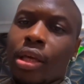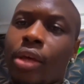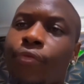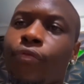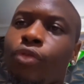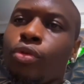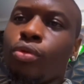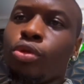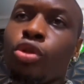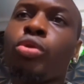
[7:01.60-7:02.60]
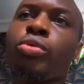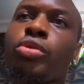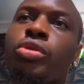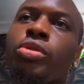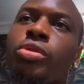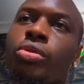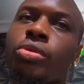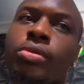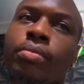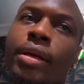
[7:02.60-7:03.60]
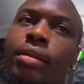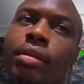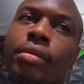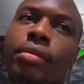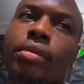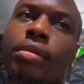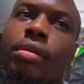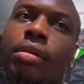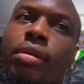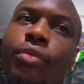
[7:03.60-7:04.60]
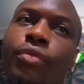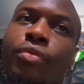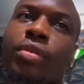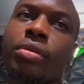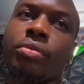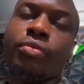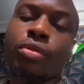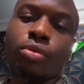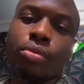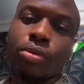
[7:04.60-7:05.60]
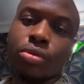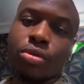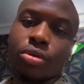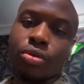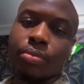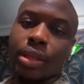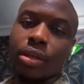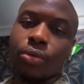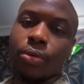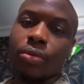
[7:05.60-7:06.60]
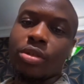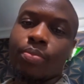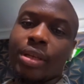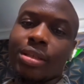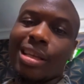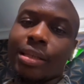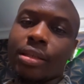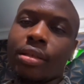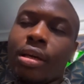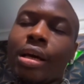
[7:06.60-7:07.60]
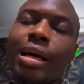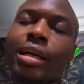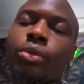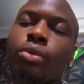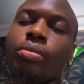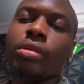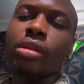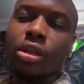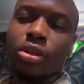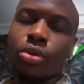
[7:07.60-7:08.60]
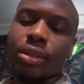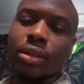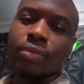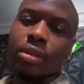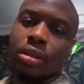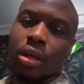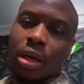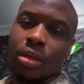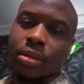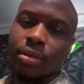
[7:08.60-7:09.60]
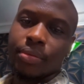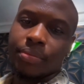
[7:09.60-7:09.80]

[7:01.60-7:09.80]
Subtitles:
If you show such men, if you're vulnerable to such men, he will respect that and he will protect you with everything he has.